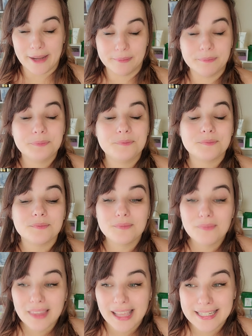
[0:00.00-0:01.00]
And
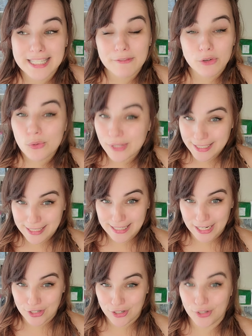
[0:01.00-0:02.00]
instead of a cooling
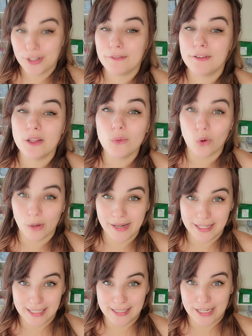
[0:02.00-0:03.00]
sensation, you're gonna feel a warming
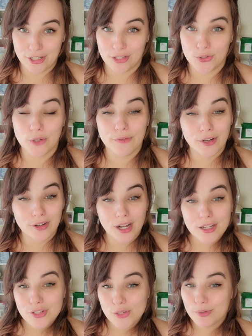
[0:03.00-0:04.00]
sensation. So if you're
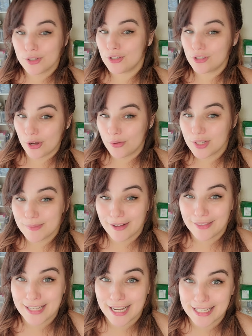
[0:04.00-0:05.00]
not super stoked
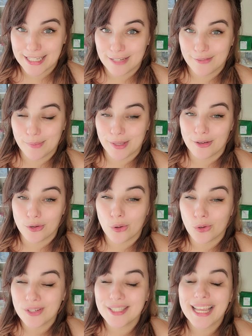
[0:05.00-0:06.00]
about the idea of it being
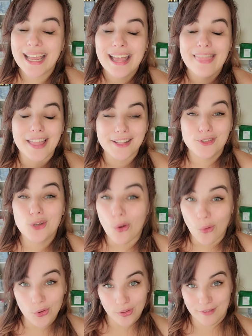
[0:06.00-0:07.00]
cold, that's
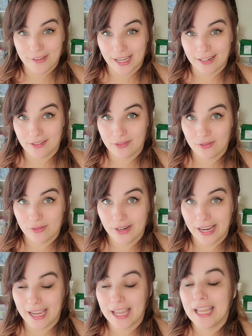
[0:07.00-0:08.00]
totally fine,
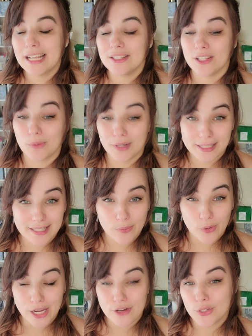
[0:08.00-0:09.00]
okay? It's gonna work the same
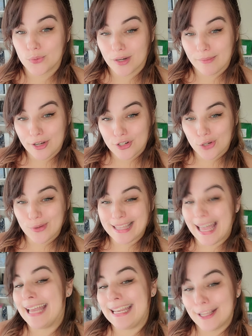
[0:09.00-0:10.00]
way. You just wanna make sure with
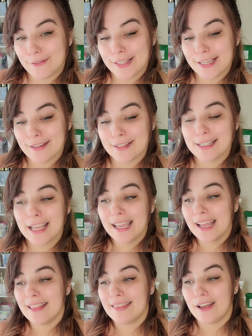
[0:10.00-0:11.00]
any of these
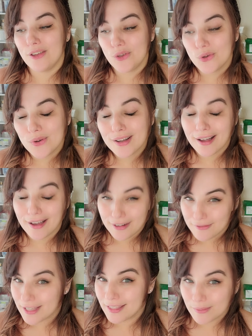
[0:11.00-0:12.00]
that you kind
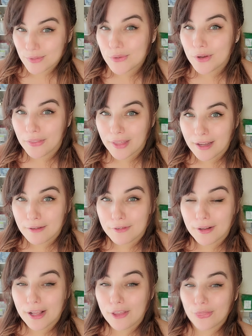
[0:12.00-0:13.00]
of let them do their thing for
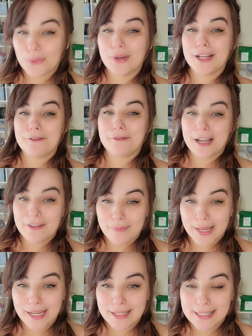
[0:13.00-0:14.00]
like 3 to 5
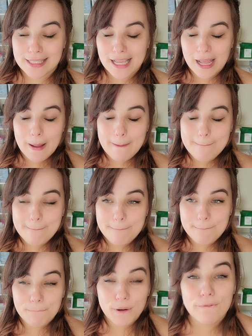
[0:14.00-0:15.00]
minutes
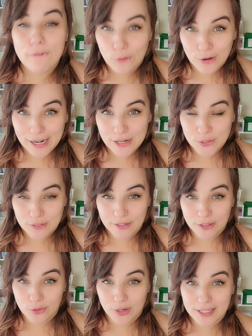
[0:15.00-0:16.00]
before any sort of
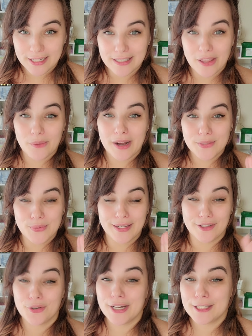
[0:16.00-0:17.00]
intercourse, because otherwise we can
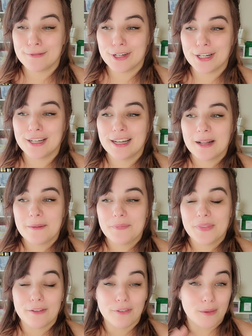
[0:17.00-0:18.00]
transfer
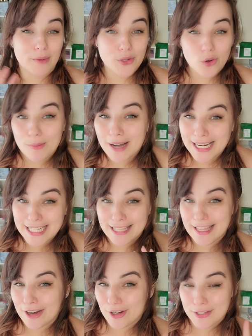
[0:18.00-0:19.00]
from your body to
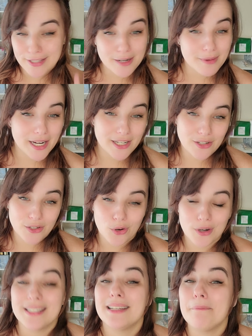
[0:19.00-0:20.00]
theirs, their body to
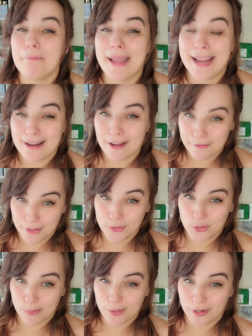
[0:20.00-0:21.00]
yours, and it may not feel
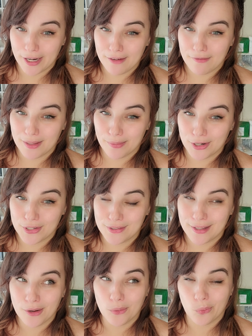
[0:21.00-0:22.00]
super great for the person
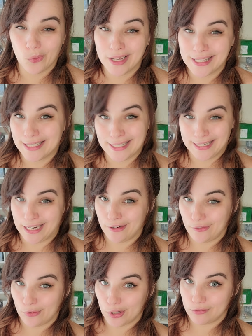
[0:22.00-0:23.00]
that it wasn't
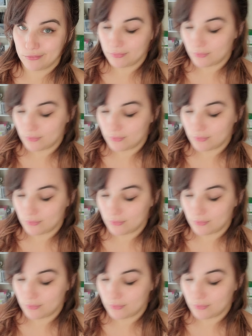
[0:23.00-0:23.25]
intended for.